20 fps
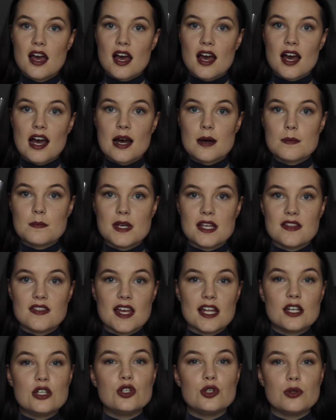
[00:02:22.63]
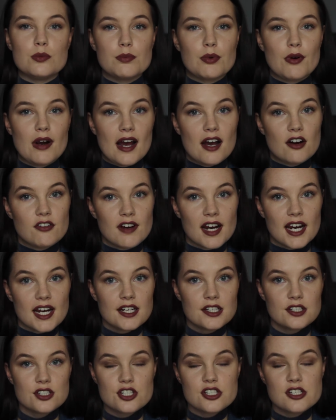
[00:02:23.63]
in their new brow
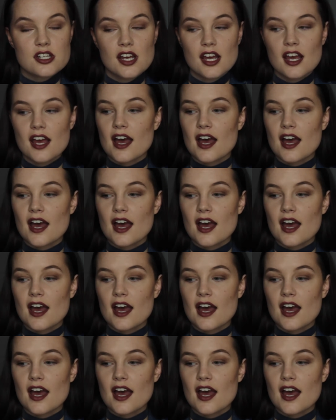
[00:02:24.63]
range,